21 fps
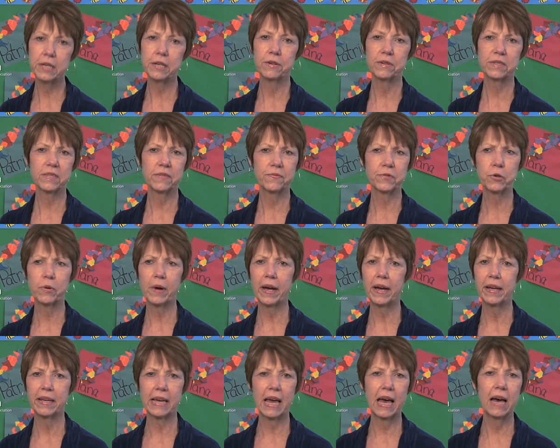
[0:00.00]
years of
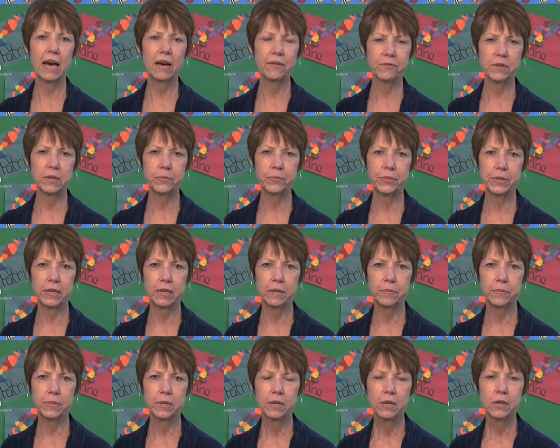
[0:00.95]
trying every
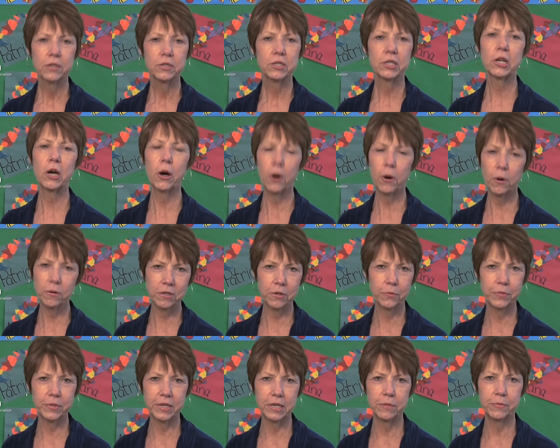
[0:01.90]
bib,
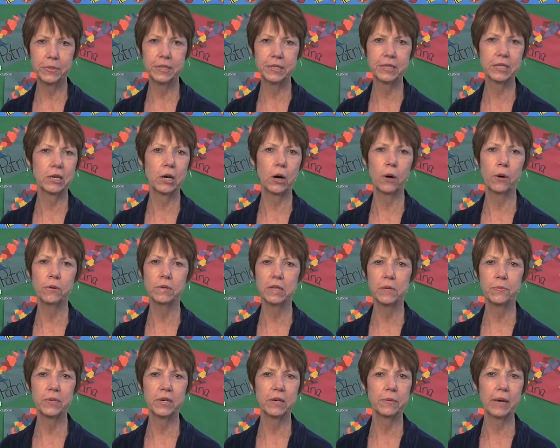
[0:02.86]
Total Bib is the
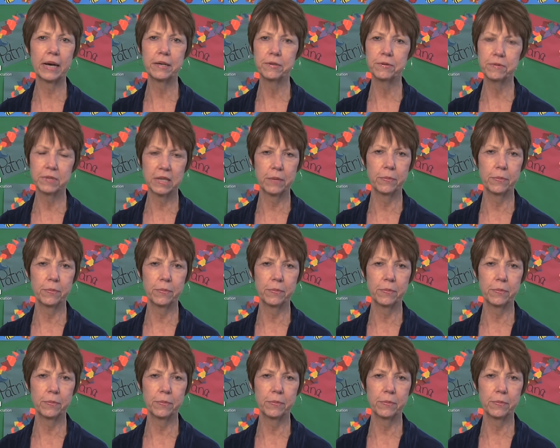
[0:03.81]
only bib I use